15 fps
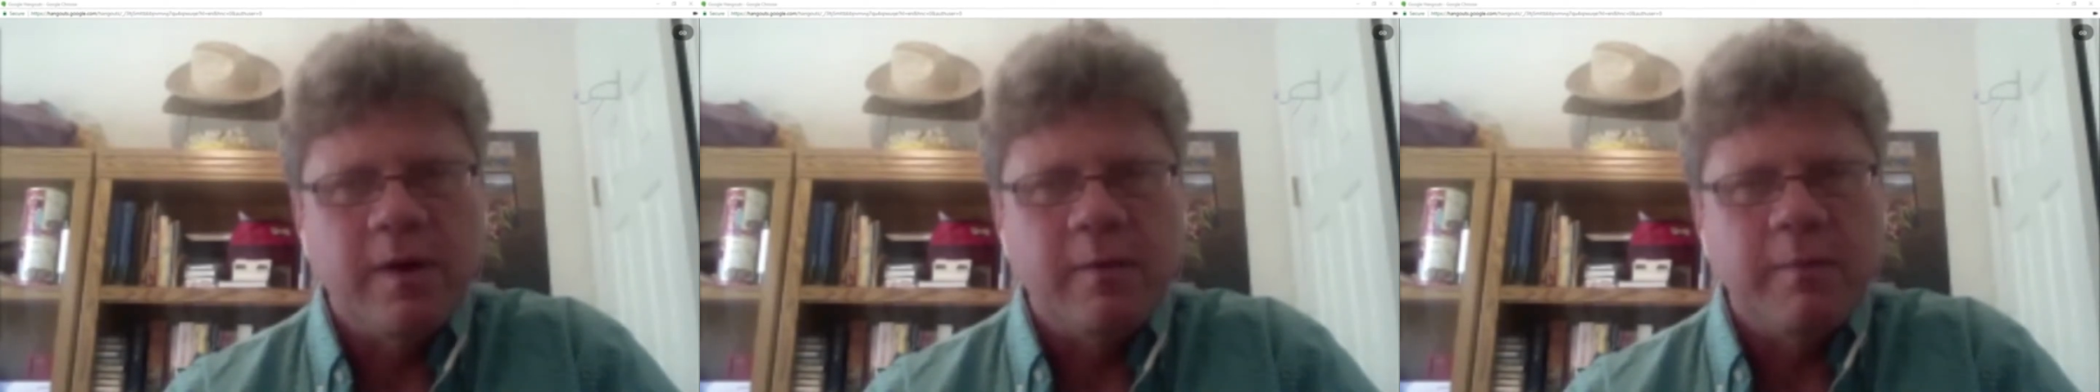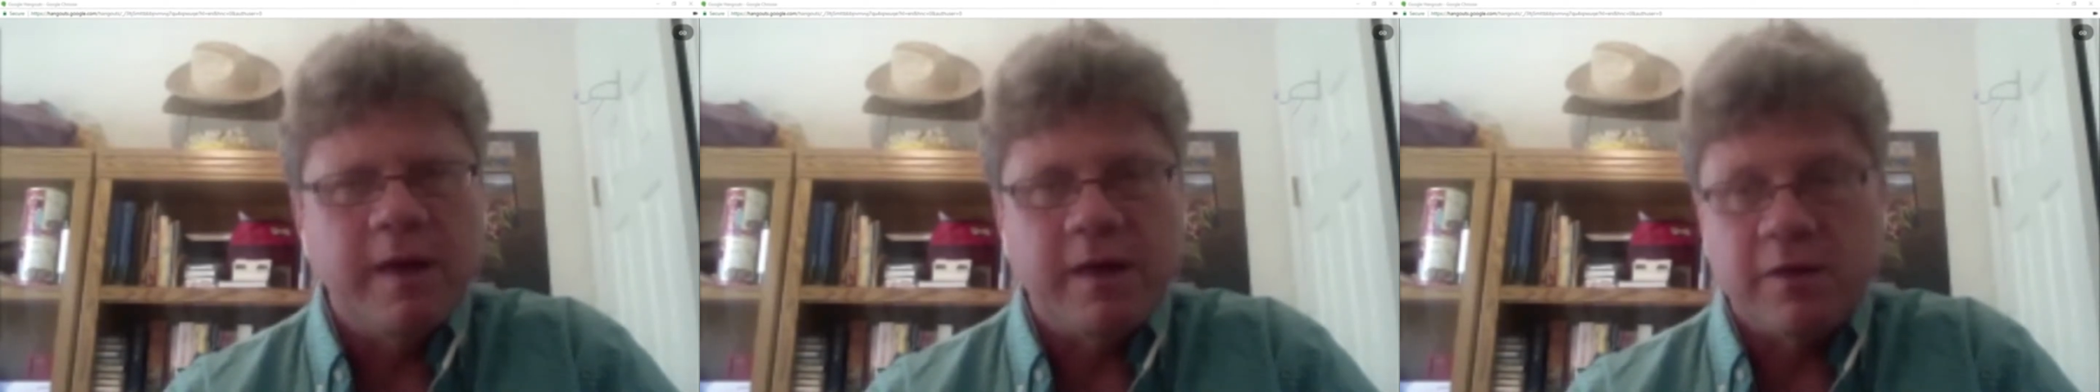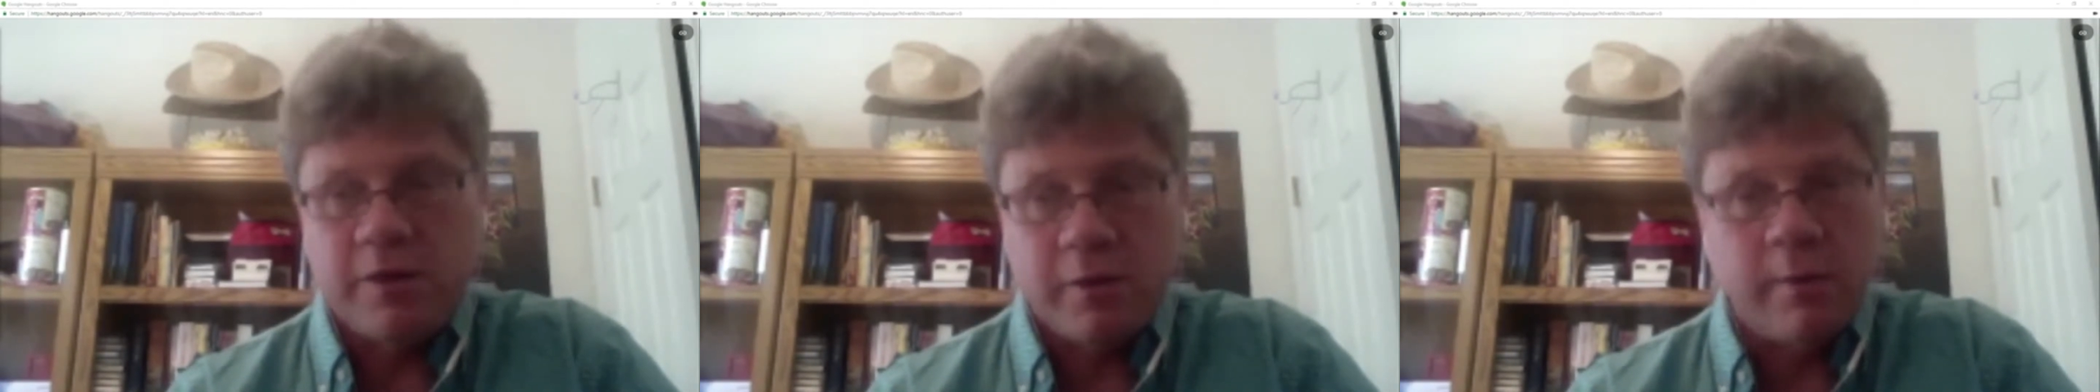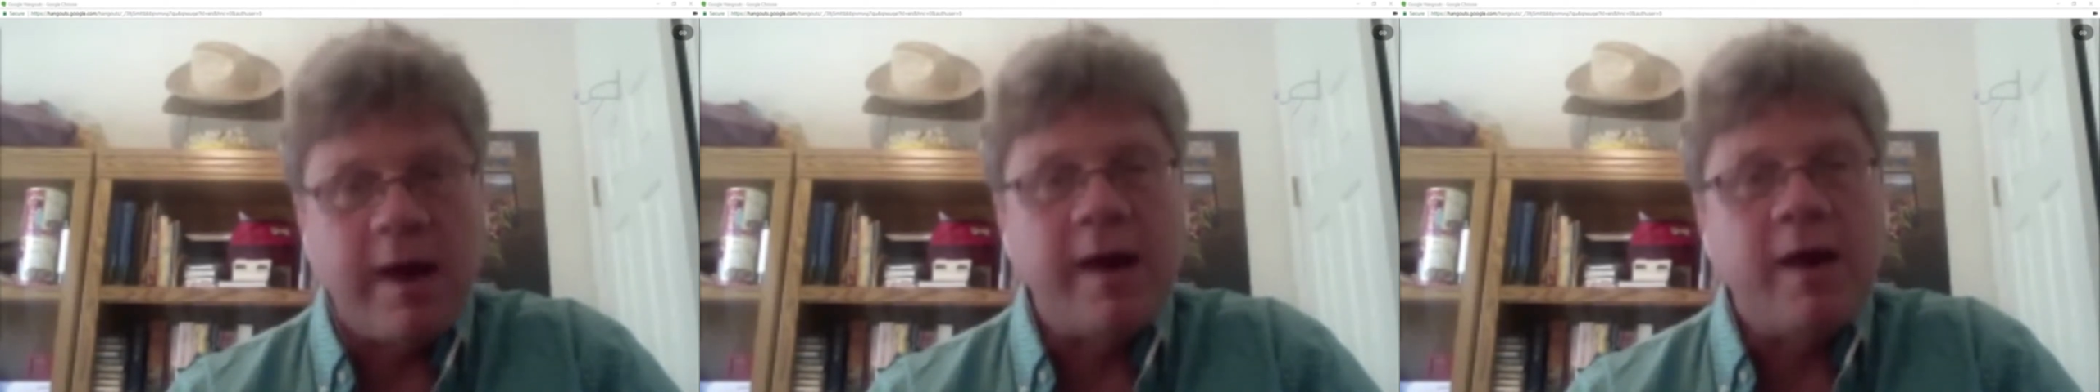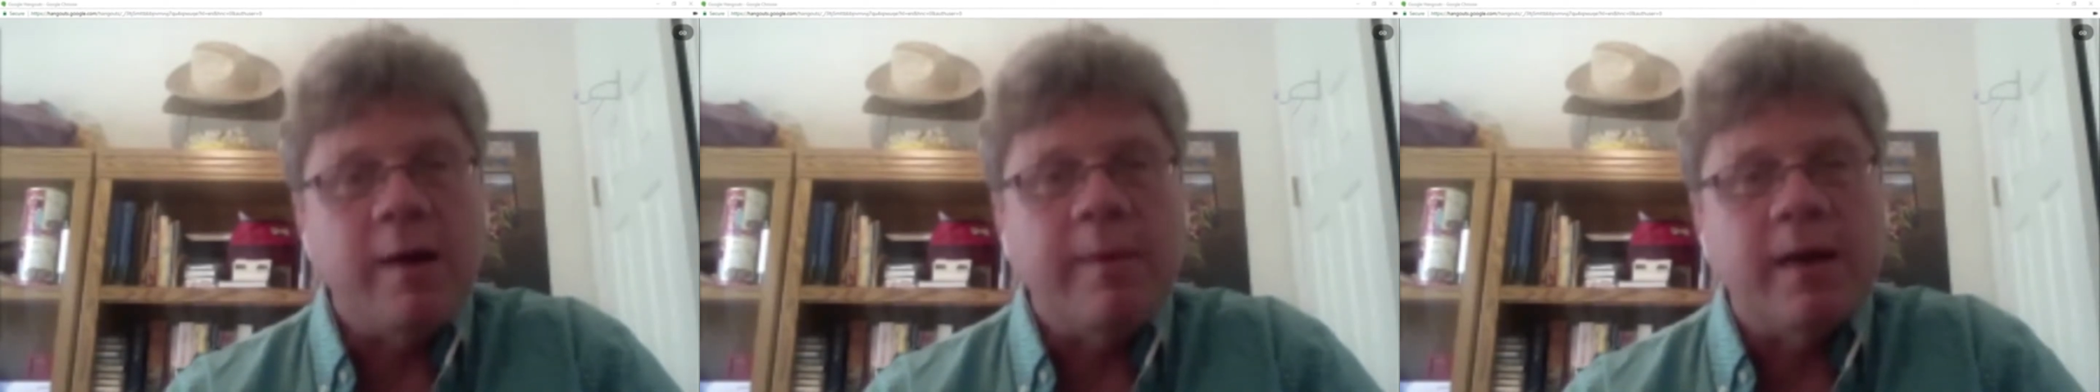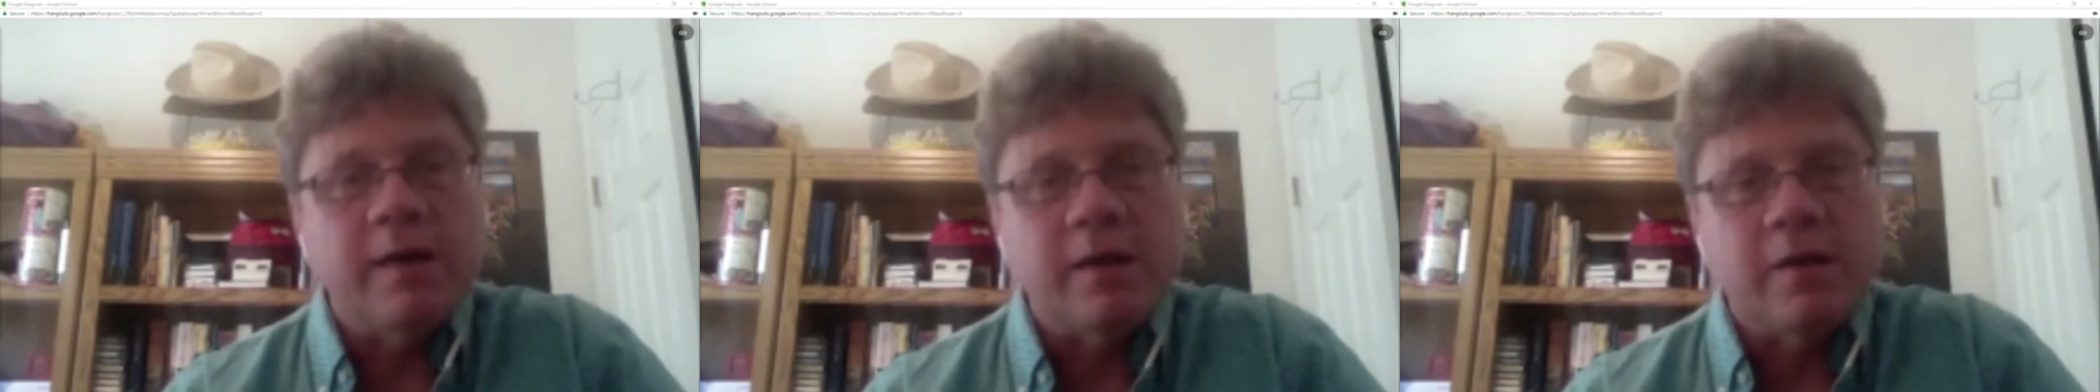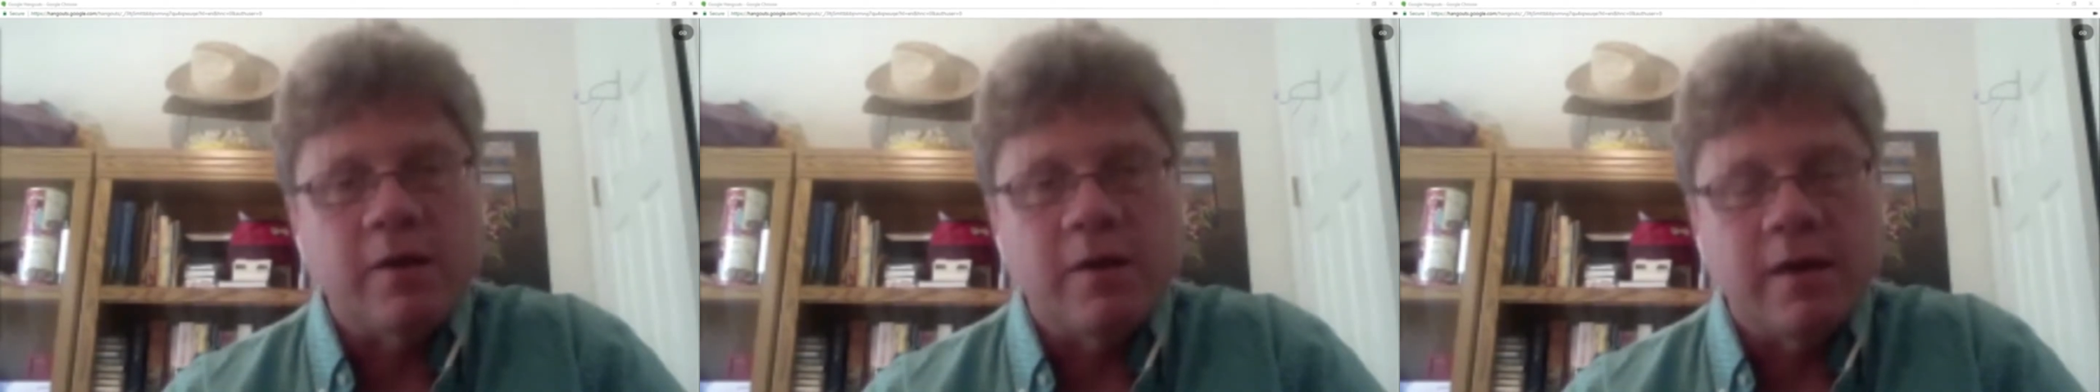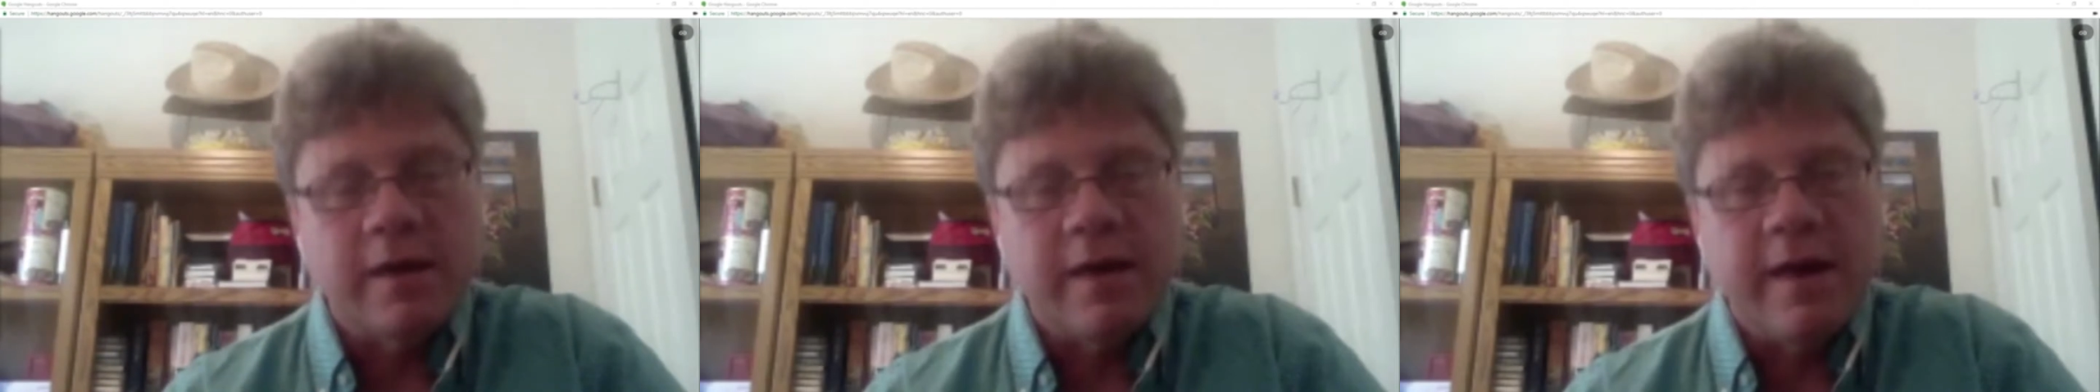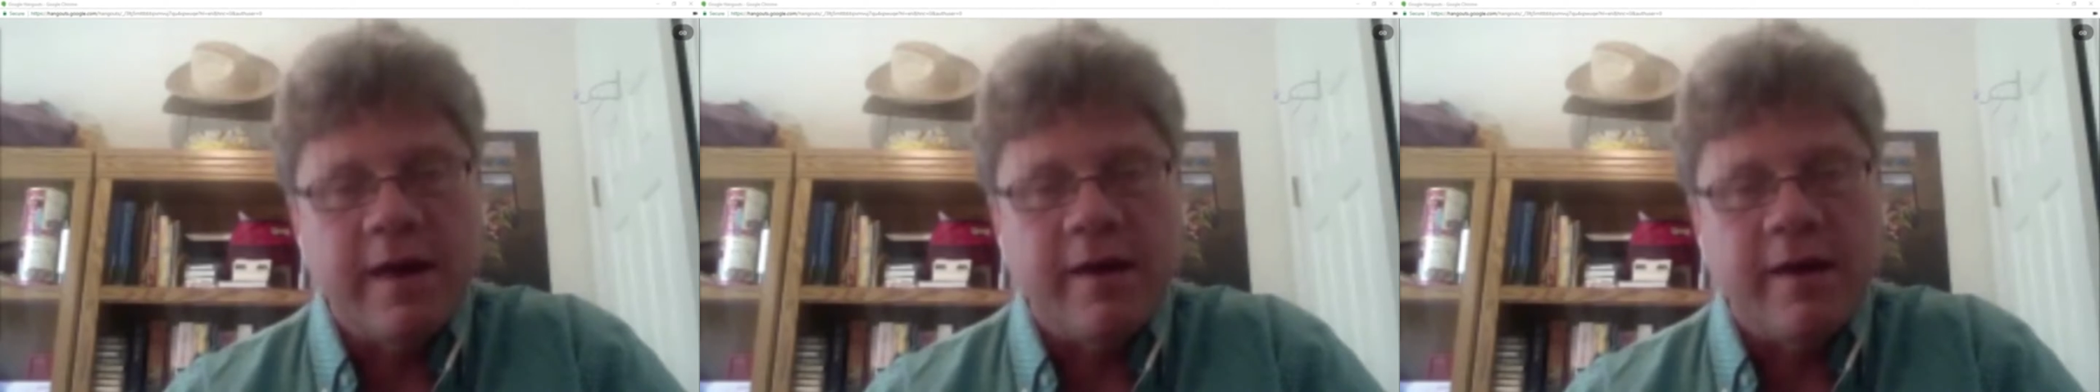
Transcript: because you're writing about the hurricane,